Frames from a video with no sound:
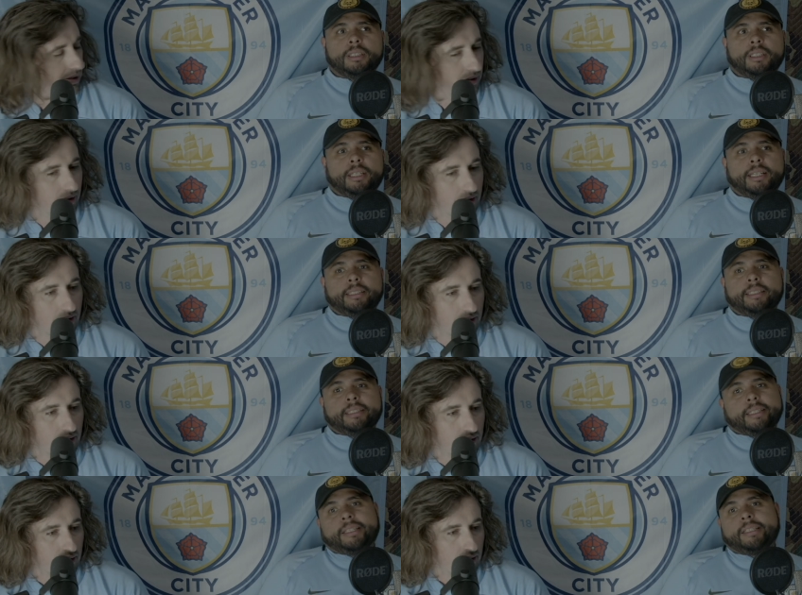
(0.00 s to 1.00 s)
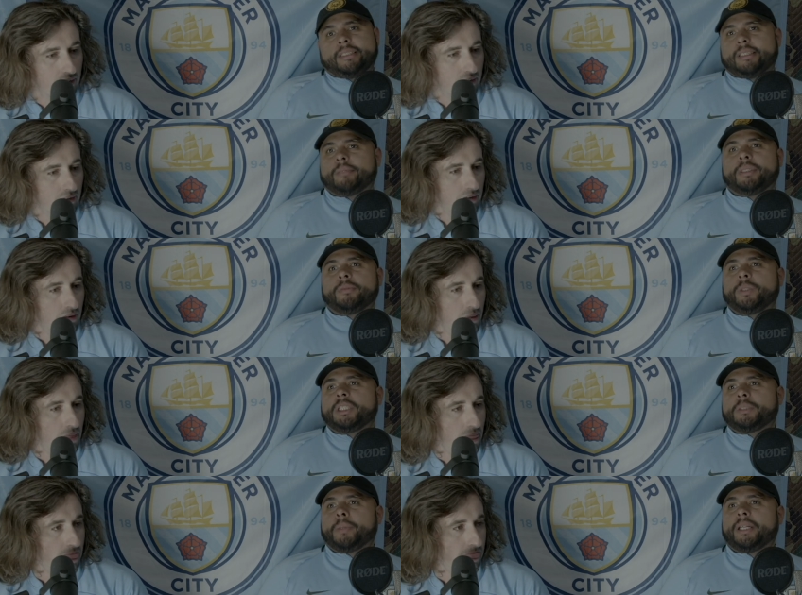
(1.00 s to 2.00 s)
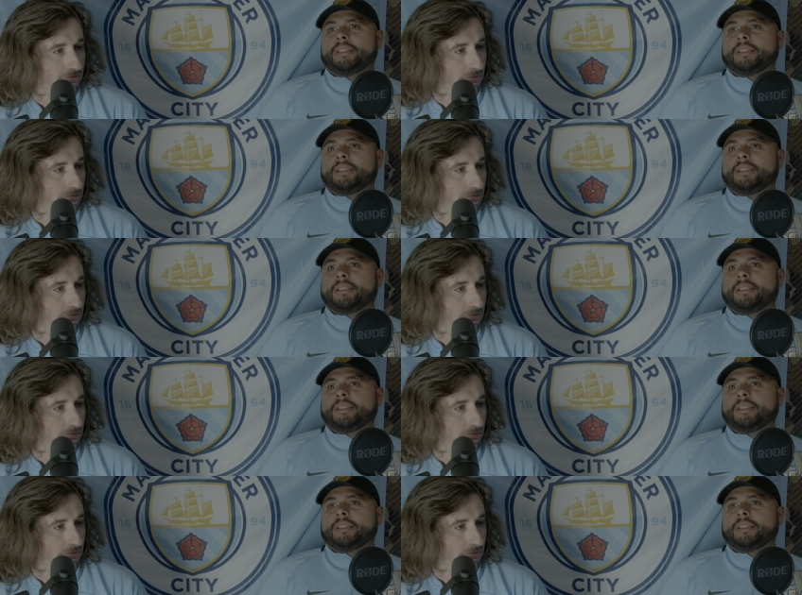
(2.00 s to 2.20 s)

Speaker 1: And I, th- I, I mean, we expect